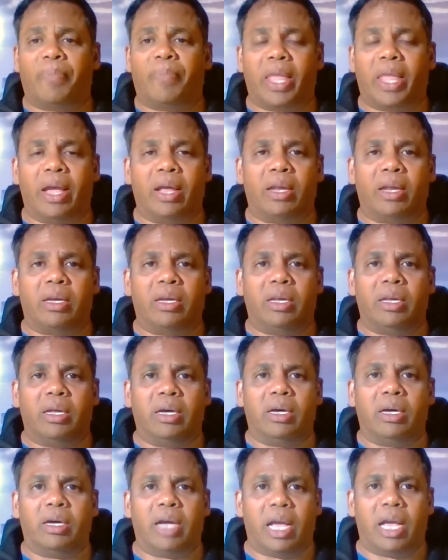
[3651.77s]
And
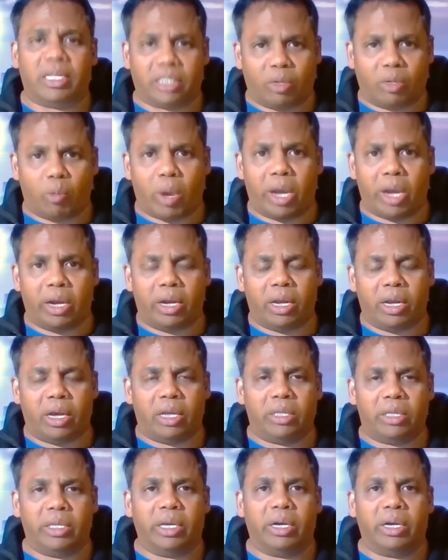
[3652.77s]
as and when
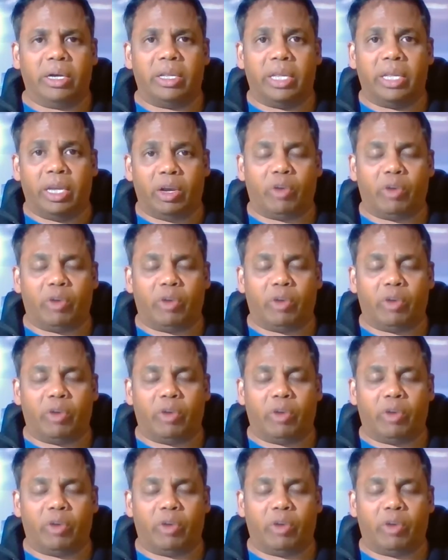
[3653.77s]
they